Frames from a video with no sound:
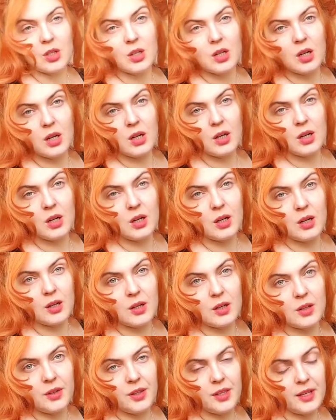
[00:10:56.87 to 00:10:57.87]

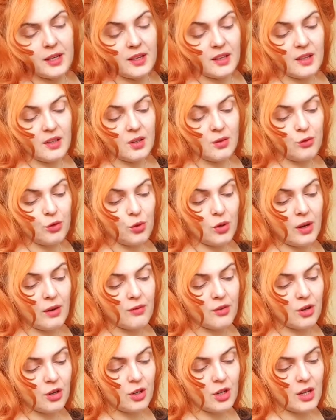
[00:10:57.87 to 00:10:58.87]
Yeah, and if you
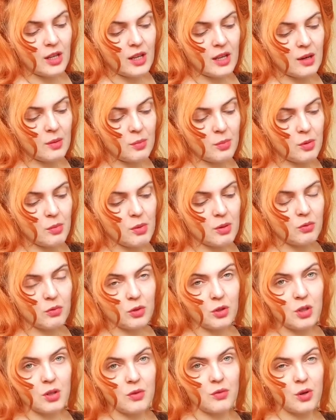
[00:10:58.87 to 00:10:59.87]
have curly hair, probably it
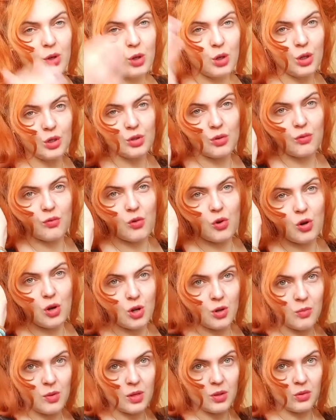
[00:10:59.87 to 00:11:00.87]
would give lots of
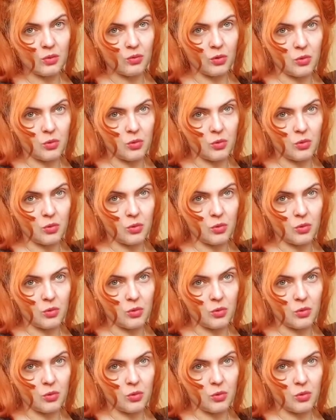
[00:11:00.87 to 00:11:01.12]
volume and it would